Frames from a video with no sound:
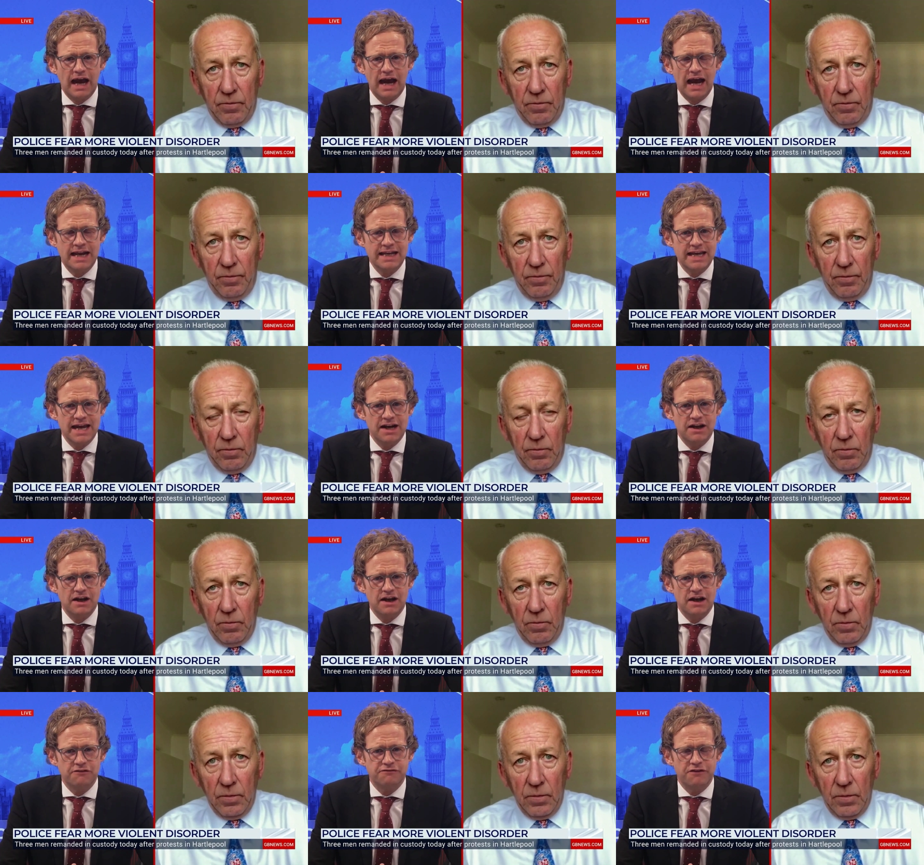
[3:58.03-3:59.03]
Speaker 1: And
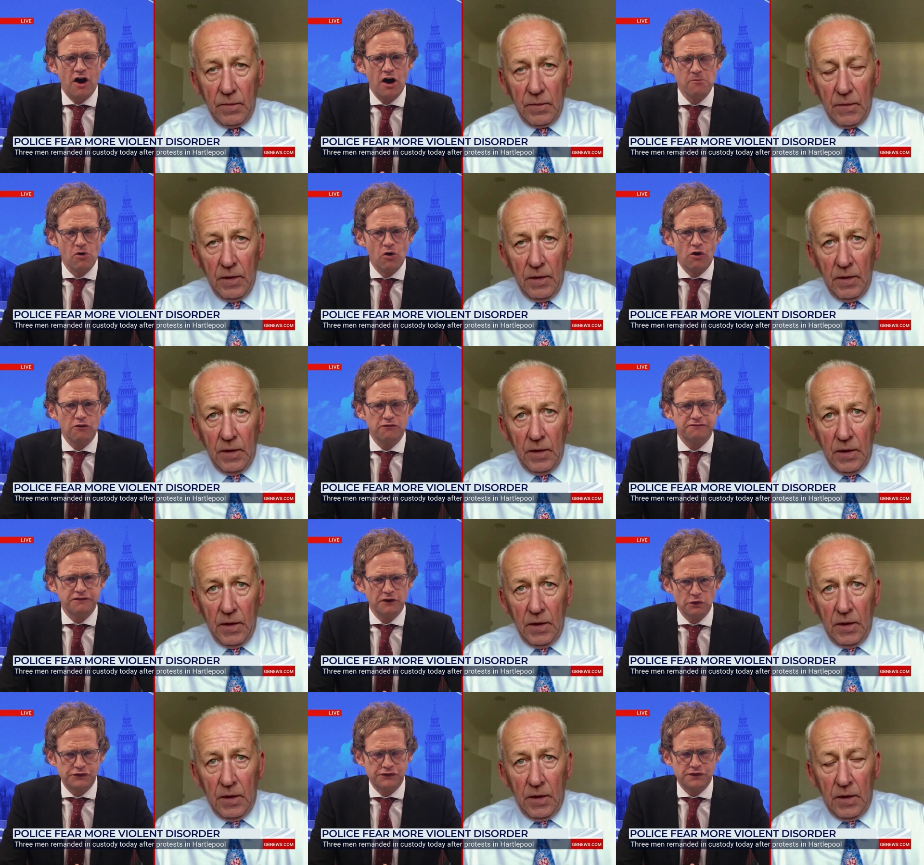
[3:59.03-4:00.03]
yet, a far more
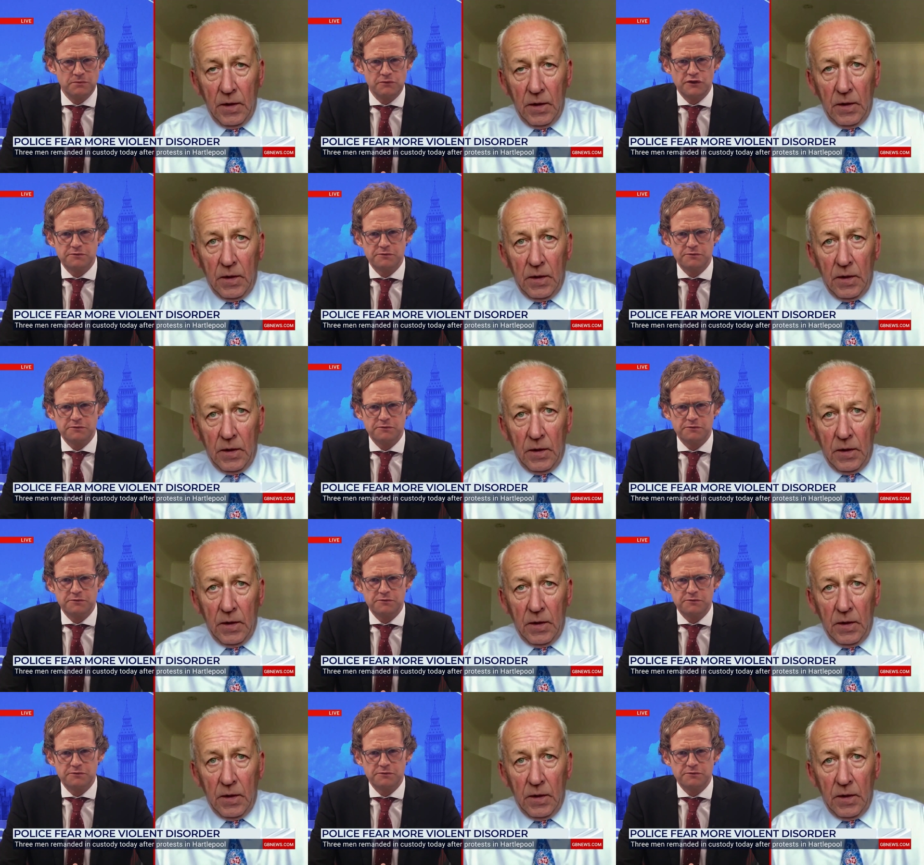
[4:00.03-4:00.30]
fulsome